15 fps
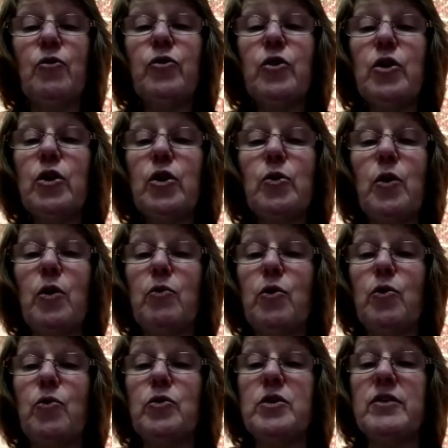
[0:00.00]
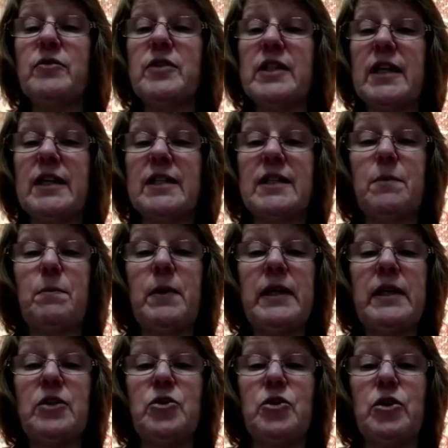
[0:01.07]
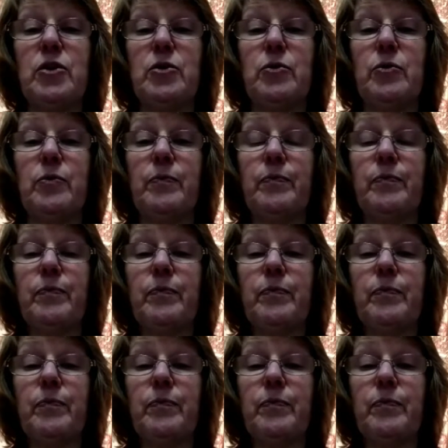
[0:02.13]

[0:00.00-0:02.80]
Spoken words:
for you, O Lord, have done as it pleased you.